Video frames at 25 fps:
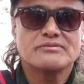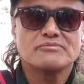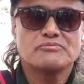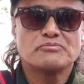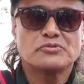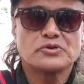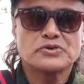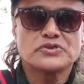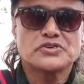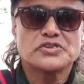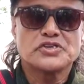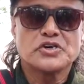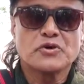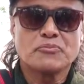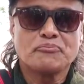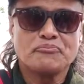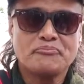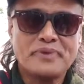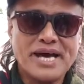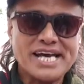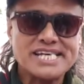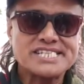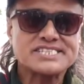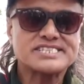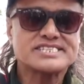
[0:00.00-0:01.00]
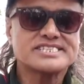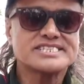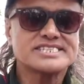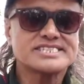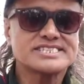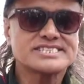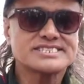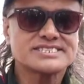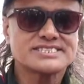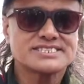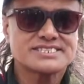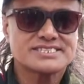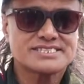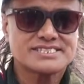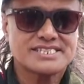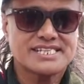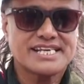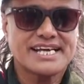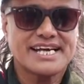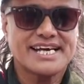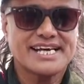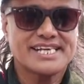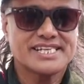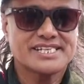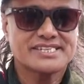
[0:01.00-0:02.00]
put your passion,
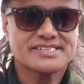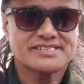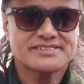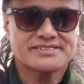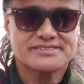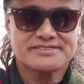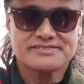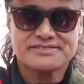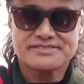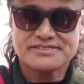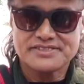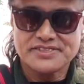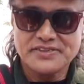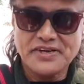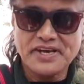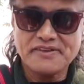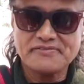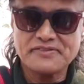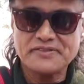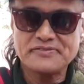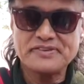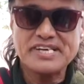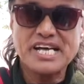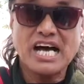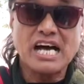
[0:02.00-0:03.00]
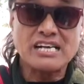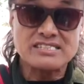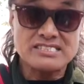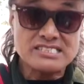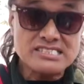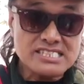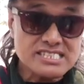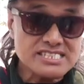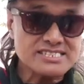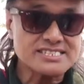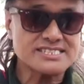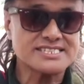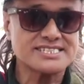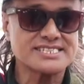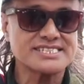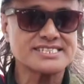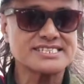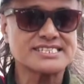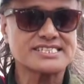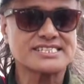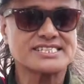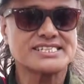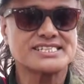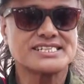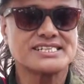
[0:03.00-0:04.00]
and you have to be
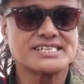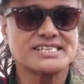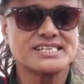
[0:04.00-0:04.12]
consistent.